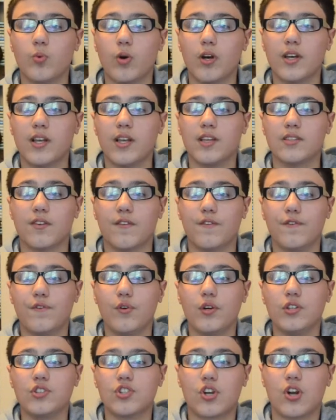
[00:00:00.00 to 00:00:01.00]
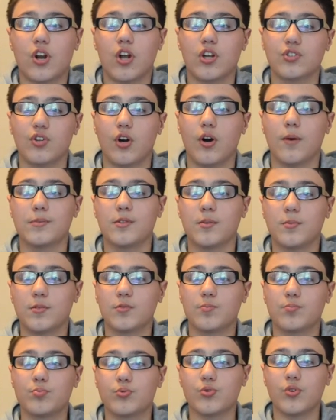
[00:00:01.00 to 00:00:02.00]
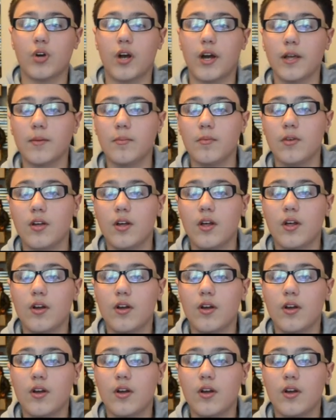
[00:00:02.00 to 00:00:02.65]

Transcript: one is a Voyager class Optimus Prime